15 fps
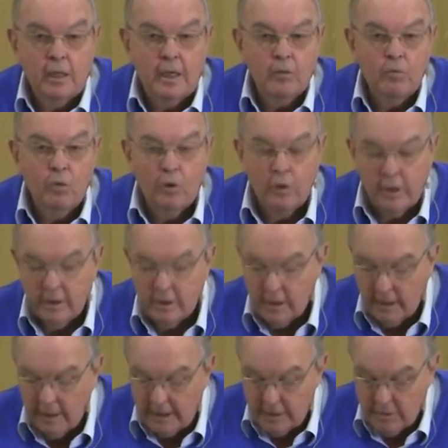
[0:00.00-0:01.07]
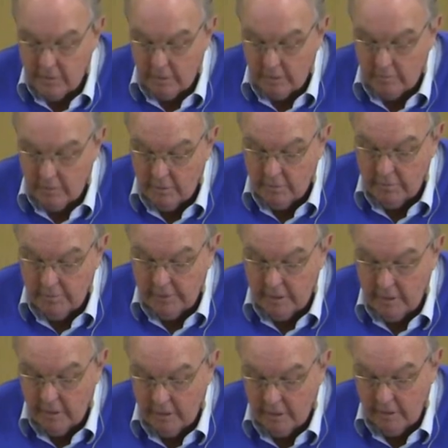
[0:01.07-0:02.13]
and walk in the light with them
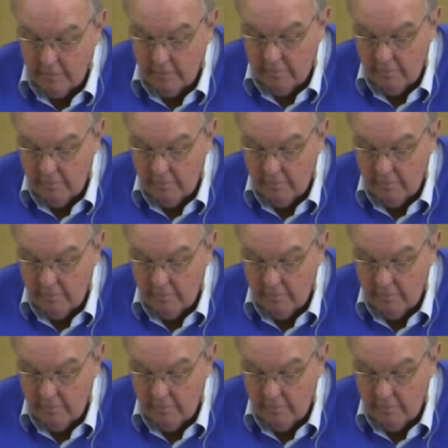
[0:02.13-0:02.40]
completely.